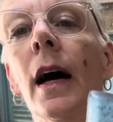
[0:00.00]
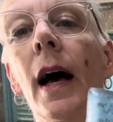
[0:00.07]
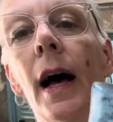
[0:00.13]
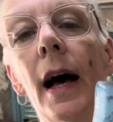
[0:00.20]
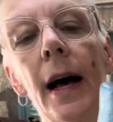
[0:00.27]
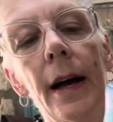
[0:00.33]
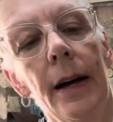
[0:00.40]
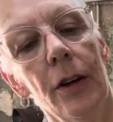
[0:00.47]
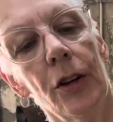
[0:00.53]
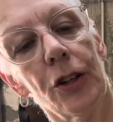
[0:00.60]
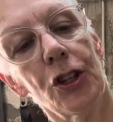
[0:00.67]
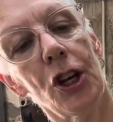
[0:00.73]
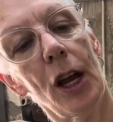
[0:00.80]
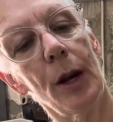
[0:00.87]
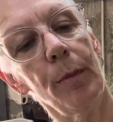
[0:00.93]
uh, her
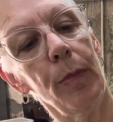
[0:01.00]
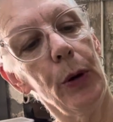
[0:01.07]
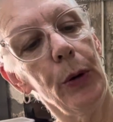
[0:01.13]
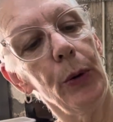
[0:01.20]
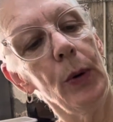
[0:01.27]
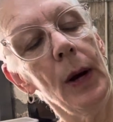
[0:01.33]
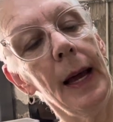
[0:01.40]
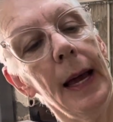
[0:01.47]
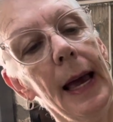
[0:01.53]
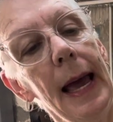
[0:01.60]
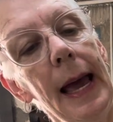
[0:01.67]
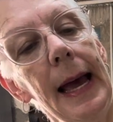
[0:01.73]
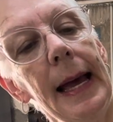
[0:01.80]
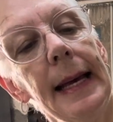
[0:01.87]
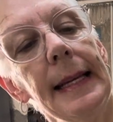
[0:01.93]
Chun Blue,
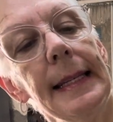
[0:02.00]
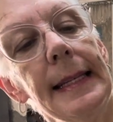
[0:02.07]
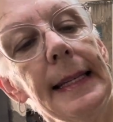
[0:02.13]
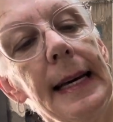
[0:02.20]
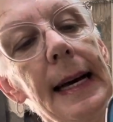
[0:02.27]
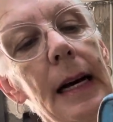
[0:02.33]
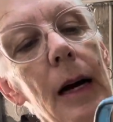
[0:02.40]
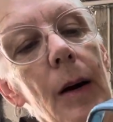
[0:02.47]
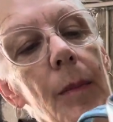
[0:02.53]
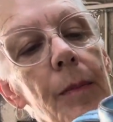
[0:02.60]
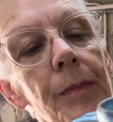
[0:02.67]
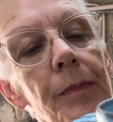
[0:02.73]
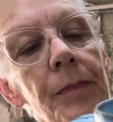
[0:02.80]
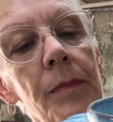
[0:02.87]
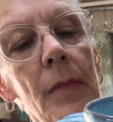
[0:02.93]
and
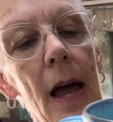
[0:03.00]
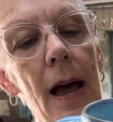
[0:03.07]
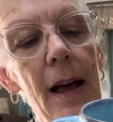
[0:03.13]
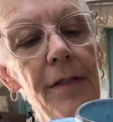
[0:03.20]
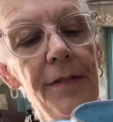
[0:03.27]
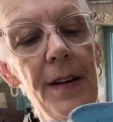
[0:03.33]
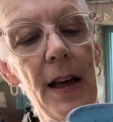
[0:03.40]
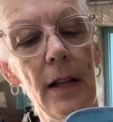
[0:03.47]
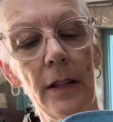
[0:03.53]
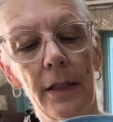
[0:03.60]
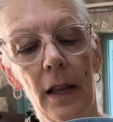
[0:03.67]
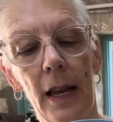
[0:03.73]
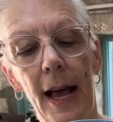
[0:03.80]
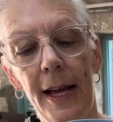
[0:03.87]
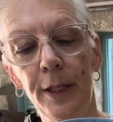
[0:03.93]
um, I found that
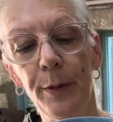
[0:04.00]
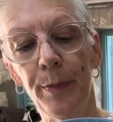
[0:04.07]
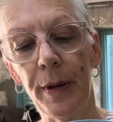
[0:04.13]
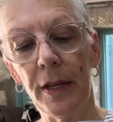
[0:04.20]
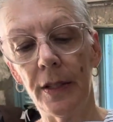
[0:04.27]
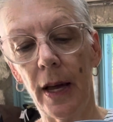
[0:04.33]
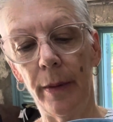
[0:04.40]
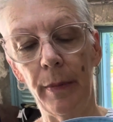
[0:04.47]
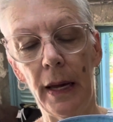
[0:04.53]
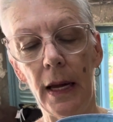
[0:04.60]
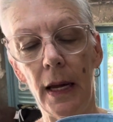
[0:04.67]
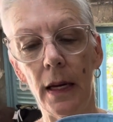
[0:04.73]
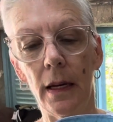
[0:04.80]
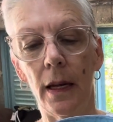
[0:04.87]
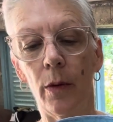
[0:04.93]
the last piece I
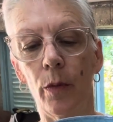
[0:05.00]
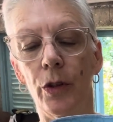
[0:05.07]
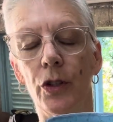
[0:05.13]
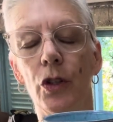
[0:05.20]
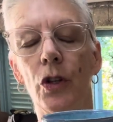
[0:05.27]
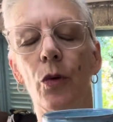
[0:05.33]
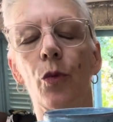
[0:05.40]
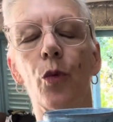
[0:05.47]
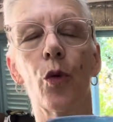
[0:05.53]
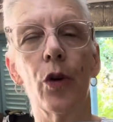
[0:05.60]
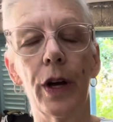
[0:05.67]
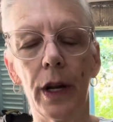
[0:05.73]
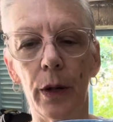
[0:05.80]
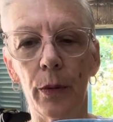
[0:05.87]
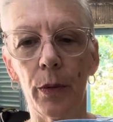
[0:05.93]
made, it was
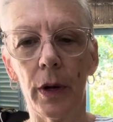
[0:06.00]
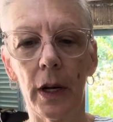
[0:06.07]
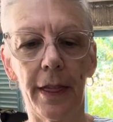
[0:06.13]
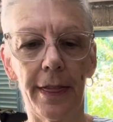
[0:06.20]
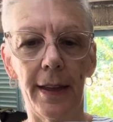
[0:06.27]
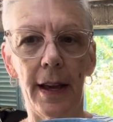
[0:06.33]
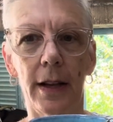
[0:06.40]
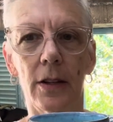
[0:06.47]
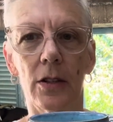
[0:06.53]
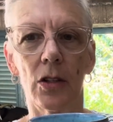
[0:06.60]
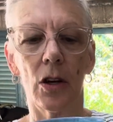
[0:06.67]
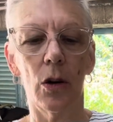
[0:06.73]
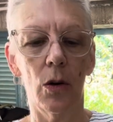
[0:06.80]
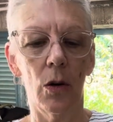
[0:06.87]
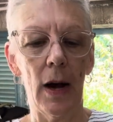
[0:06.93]
really, really thick,
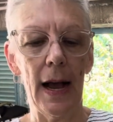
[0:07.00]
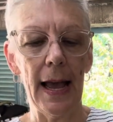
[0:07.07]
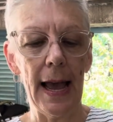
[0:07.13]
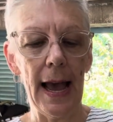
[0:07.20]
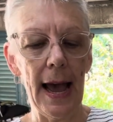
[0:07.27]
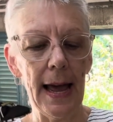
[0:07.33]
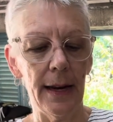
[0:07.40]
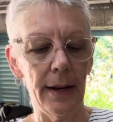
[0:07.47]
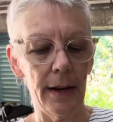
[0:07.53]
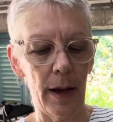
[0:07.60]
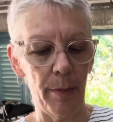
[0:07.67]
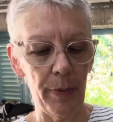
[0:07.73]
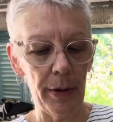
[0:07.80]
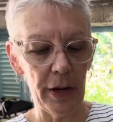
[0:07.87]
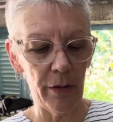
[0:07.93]
so I added a
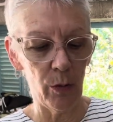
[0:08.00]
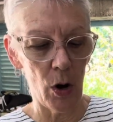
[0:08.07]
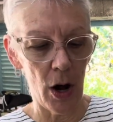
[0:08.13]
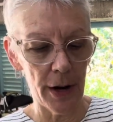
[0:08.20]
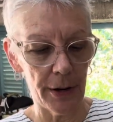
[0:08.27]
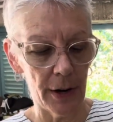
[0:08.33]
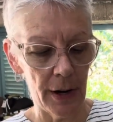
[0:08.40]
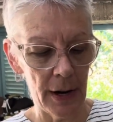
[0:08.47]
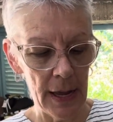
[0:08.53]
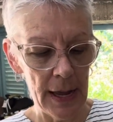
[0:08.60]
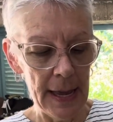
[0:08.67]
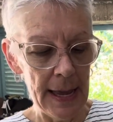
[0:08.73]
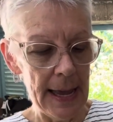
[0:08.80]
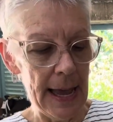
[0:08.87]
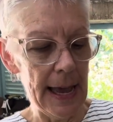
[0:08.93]
bit of water,
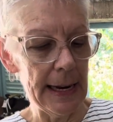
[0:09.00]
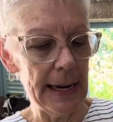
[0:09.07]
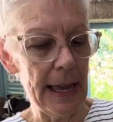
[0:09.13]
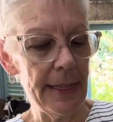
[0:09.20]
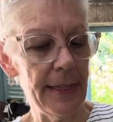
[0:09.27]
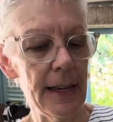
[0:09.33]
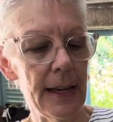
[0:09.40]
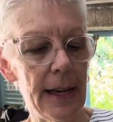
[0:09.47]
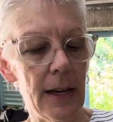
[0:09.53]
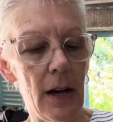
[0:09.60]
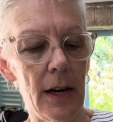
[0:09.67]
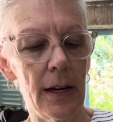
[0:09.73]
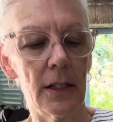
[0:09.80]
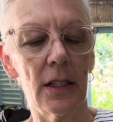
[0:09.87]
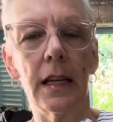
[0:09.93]
and I think I
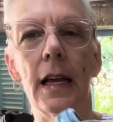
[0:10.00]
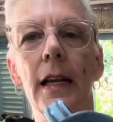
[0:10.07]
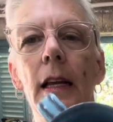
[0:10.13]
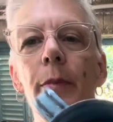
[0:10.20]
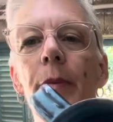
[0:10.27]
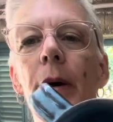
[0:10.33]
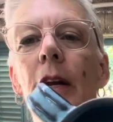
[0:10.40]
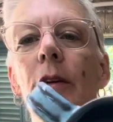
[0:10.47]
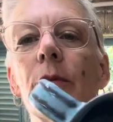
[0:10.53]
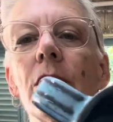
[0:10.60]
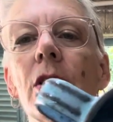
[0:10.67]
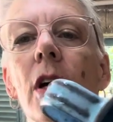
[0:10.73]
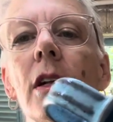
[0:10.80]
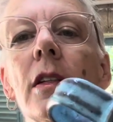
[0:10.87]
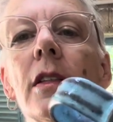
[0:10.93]
got a slightly better
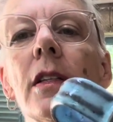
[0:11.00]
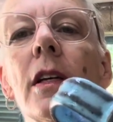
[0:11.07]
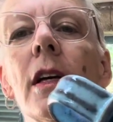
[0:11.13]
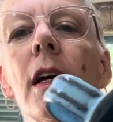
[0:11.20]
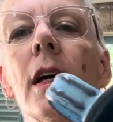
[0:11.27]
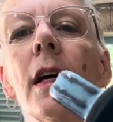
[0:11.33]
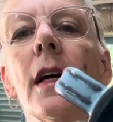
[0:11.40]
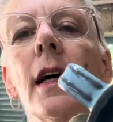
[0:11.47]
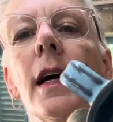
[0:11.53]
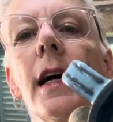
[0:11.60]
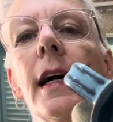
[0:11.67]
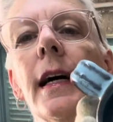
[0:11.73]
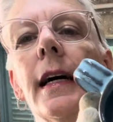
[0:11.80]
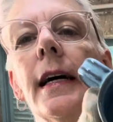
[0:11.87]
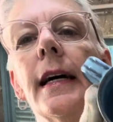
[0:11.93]
result.
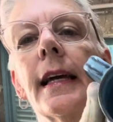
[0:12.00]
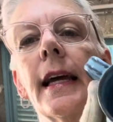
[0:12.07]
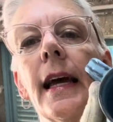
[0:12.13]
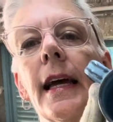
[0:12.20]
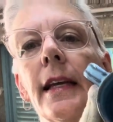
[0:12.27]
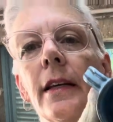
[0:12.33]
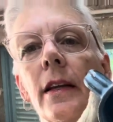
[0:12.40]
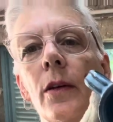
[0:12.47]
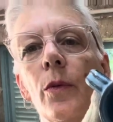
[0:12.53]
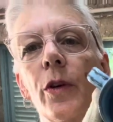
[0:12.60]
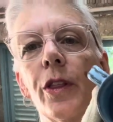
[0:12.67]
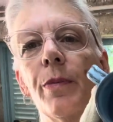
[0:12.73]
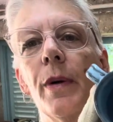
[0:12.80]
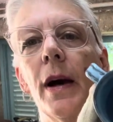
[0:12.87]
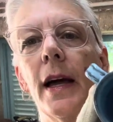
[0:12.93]
Uh, again,
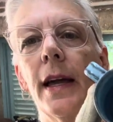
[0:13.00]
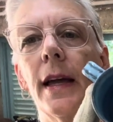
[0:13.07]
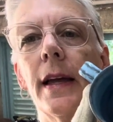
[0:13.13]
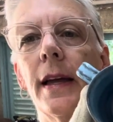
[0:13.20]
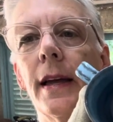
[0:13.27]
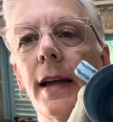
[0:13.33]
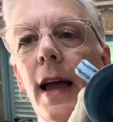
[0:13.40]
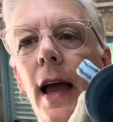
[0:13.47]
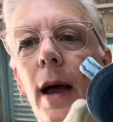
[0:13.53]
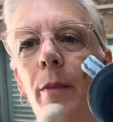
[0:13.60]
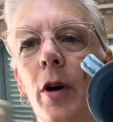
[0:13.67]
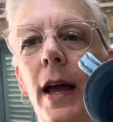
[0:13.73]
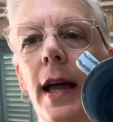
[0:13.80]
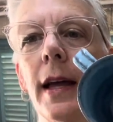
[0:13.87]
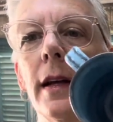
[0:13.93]
with my
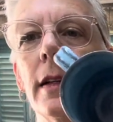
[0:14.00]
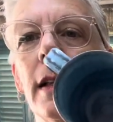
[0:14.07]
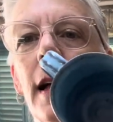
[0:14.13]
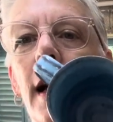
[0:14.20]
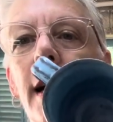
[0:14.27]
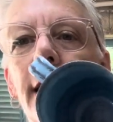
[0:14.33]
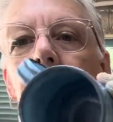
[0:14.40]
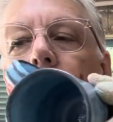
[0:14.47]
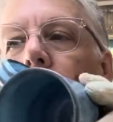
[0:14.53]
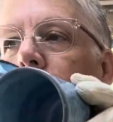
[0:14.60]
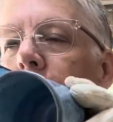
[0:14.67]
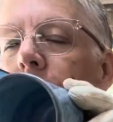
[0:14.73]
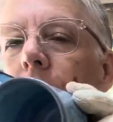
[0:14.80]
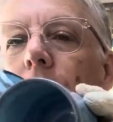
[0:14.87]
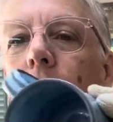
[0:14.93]
camera angle, I
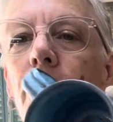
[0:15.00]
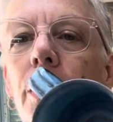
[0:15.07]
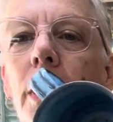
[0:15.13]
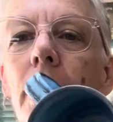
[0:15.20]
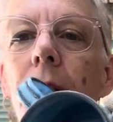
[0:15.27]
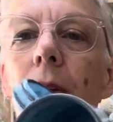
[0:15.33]
don't really